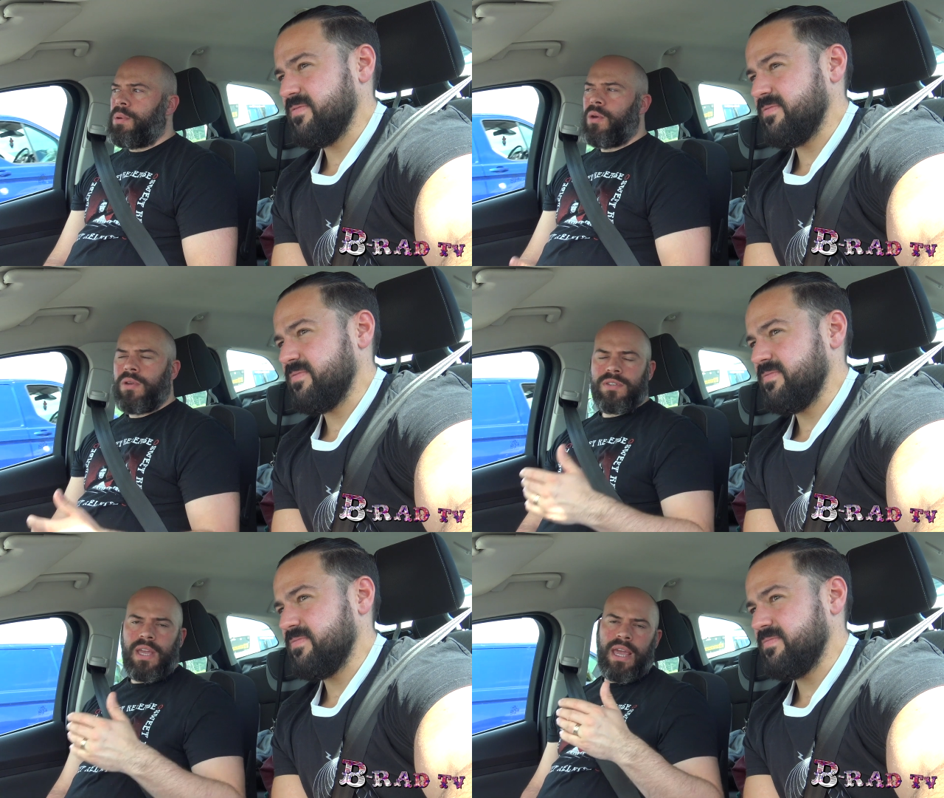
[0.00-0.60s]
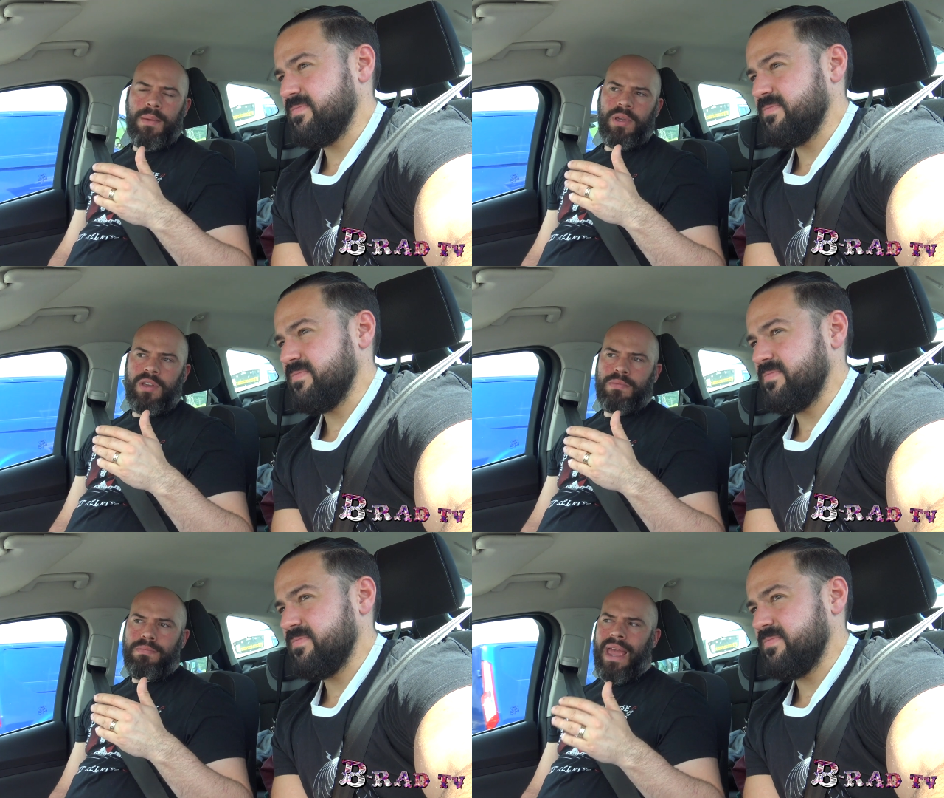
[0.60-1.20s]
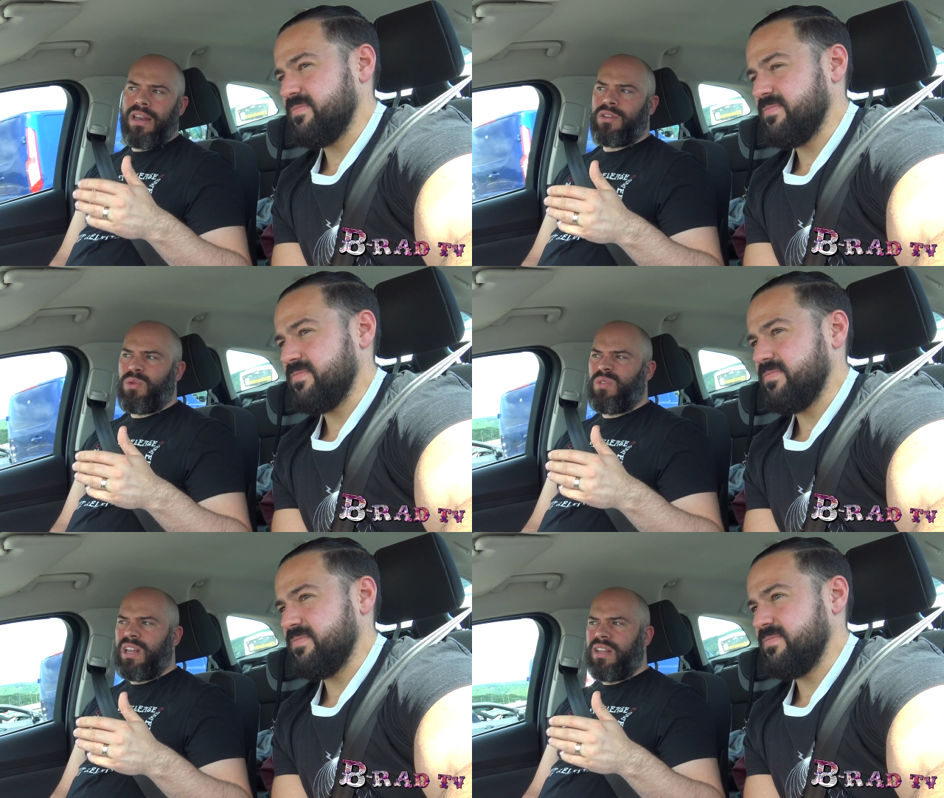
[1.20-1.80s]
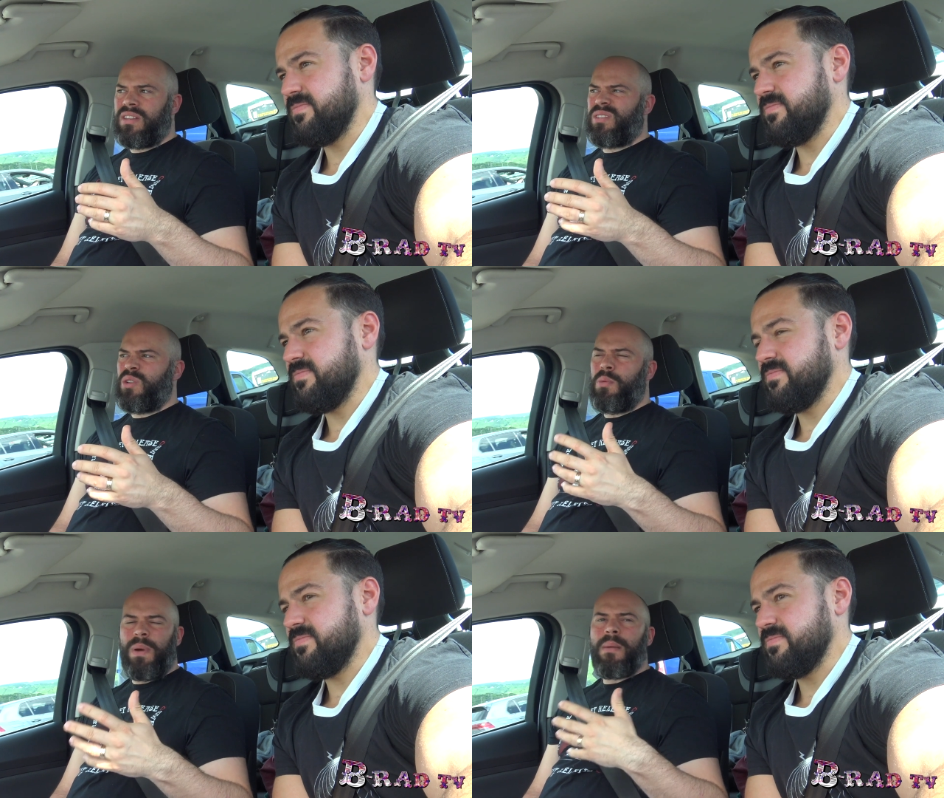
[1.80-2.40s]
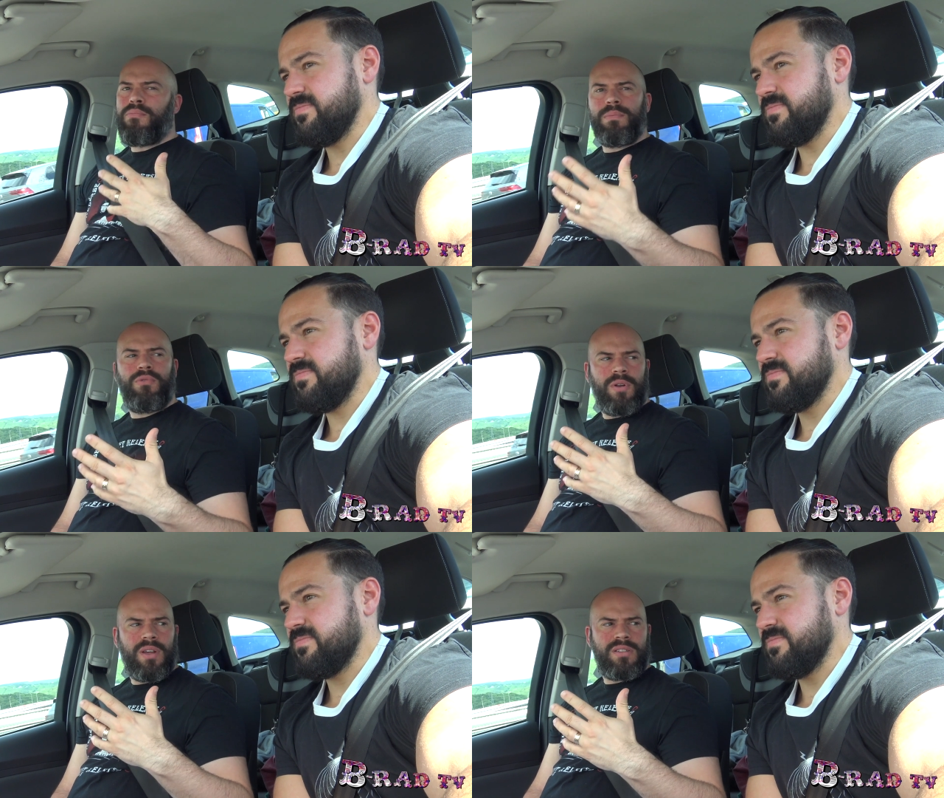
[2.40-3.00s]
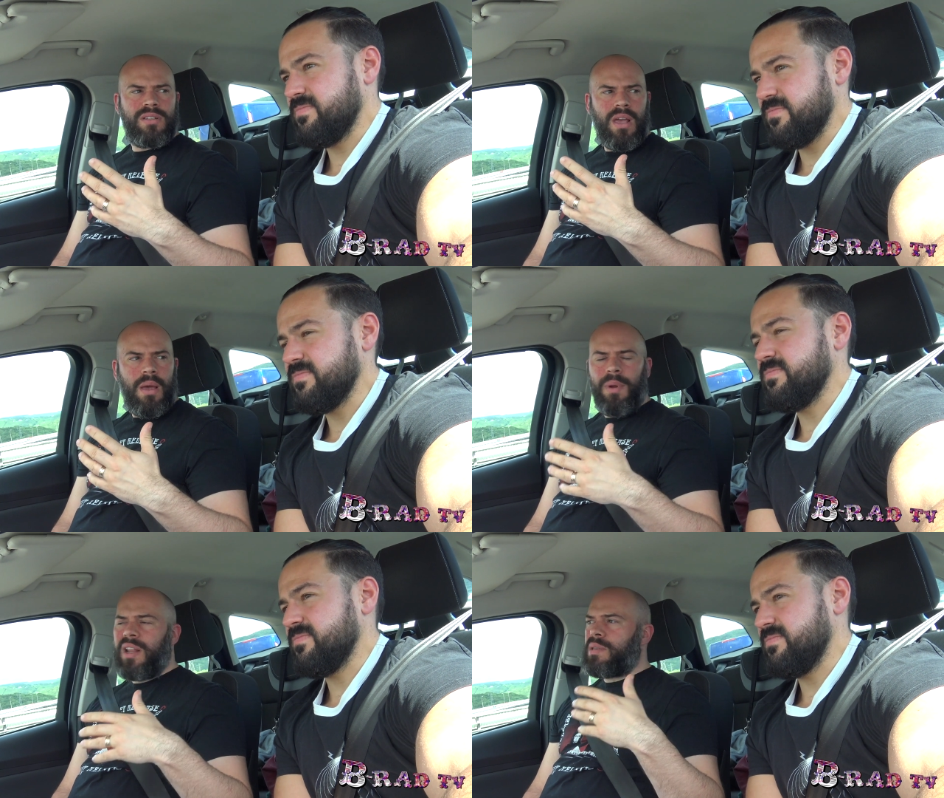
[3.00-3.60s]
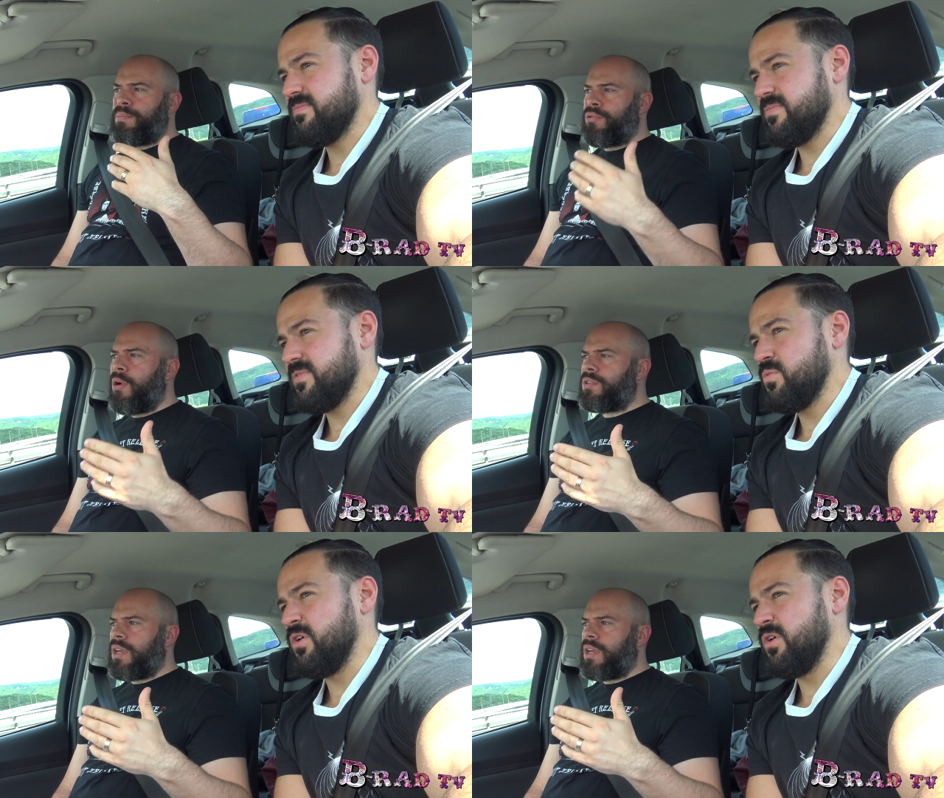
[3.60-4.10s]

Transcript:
Speaker 1: per se because men don't really do pampering products, but it's a product.